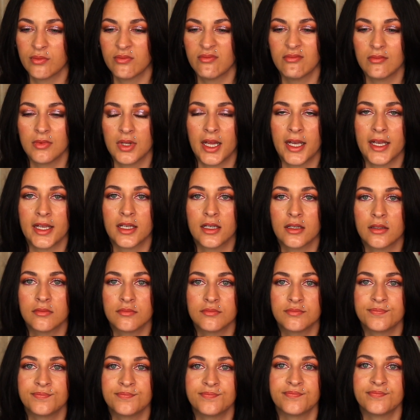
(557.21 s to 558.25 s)
like
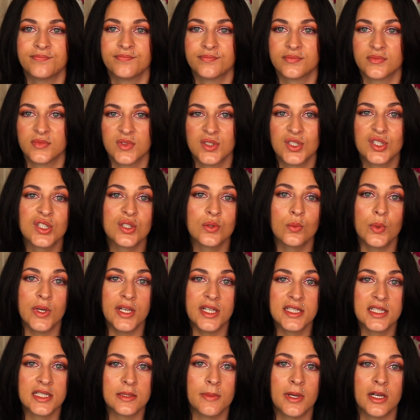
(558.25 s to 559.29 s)

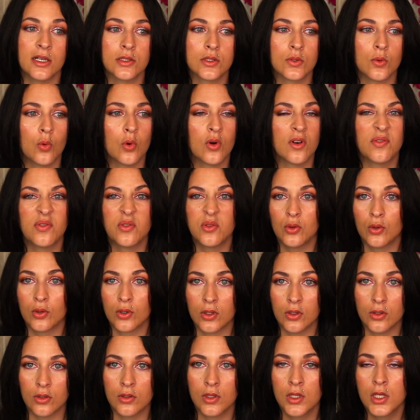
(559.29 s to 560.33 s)
sweet smells or
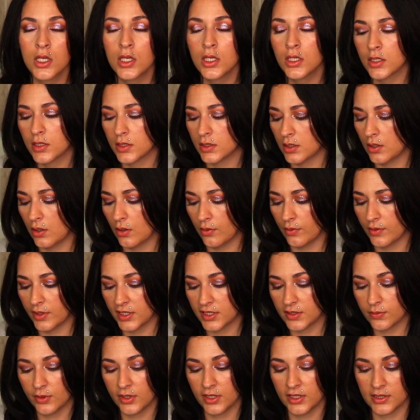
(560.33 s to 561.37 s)
floral. So
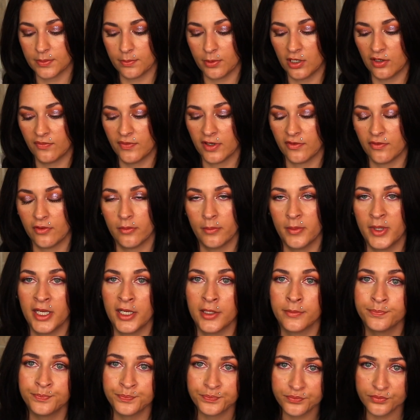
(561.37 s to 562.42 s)
this one is perfect for
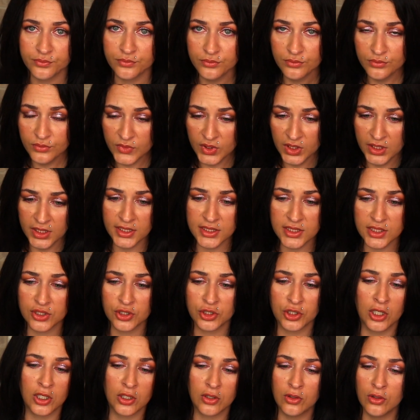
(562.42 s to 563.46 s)
me. It's
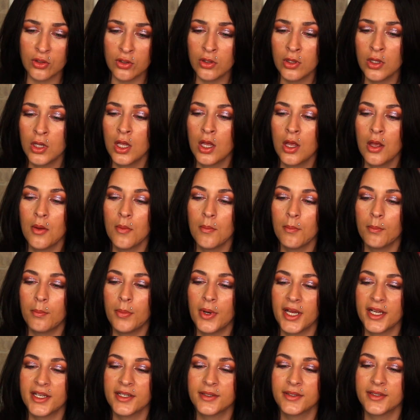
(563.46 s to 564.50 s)
charcoal,
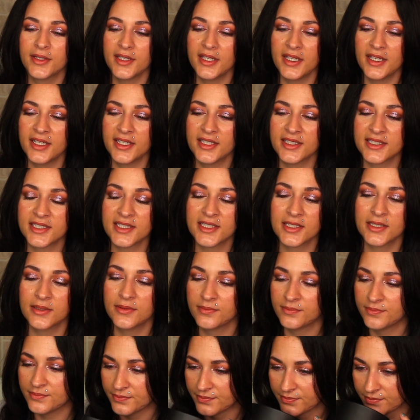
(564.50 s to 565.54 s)
but it's
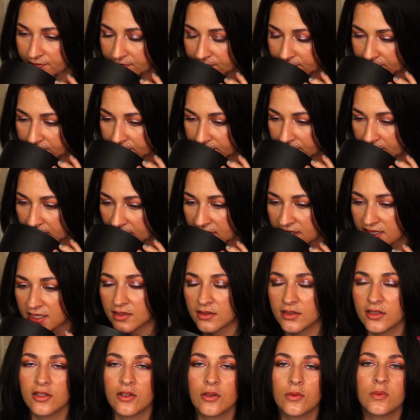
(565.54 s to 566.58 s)
a
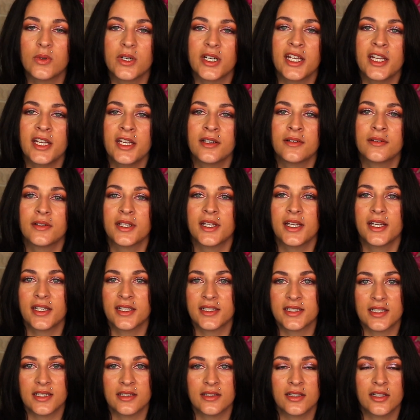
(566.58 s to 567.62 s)
little woody, and
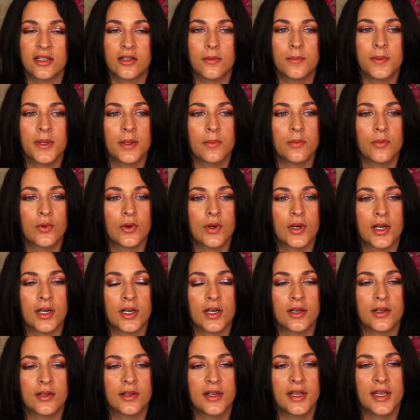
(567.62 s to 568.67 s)
it's a little bit
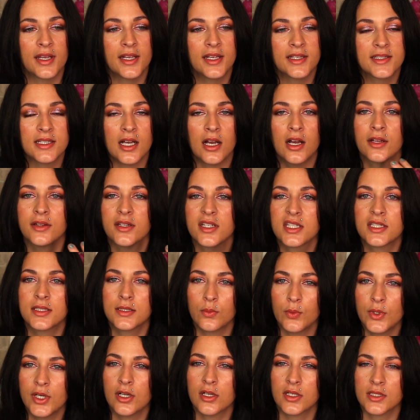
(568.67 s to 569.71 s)
more, it's on the
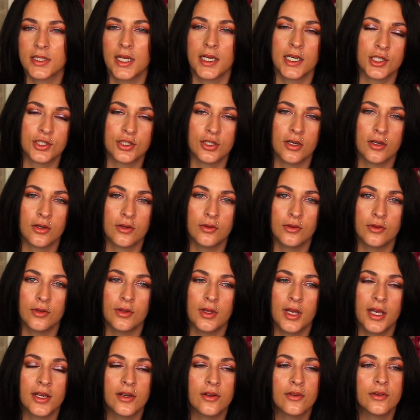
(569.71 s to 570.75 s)
sweeter side of charcoal.
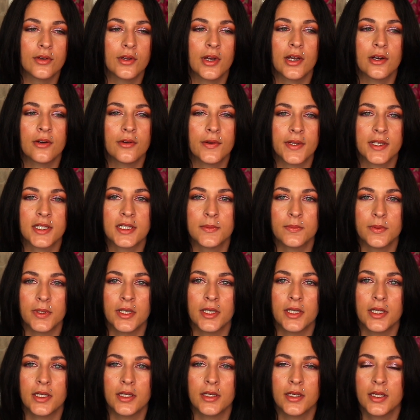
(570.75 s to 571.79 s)
I don't know how to explain
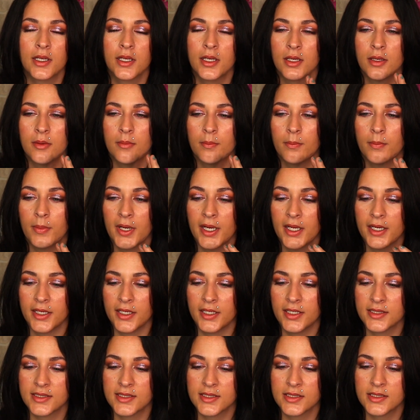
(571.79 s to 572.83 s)
it, but
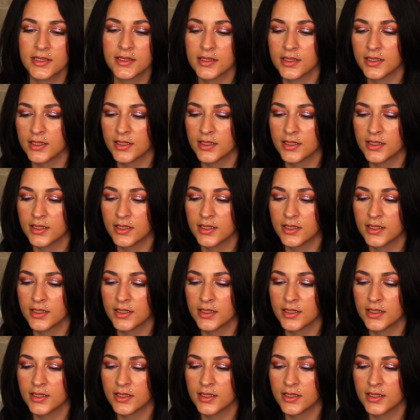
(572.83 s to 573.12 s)
it's